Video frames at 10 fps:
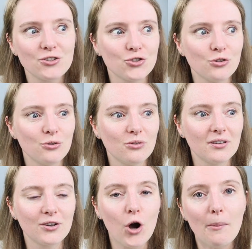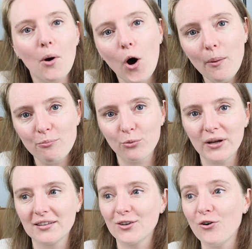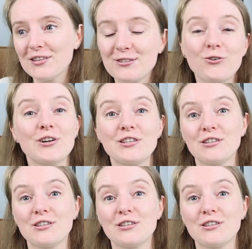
to come up with all sorts